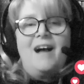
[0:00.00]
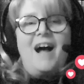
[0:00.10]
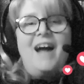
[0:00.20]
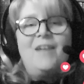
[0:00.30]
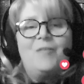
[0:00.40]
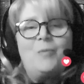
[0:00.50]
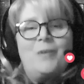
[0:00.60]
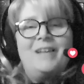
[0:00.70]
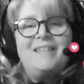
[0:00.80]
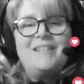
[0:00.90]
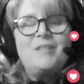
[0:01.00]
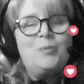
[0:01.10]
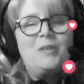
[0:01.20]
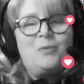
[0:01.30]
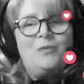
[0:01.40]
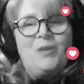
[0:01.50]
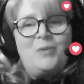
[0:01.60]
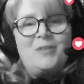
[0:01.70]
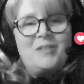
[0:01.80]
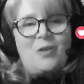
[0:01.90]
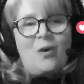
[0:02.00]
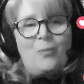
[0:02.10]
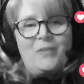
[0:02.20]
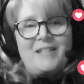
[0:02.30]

Hi, everyone. This week's reviews start with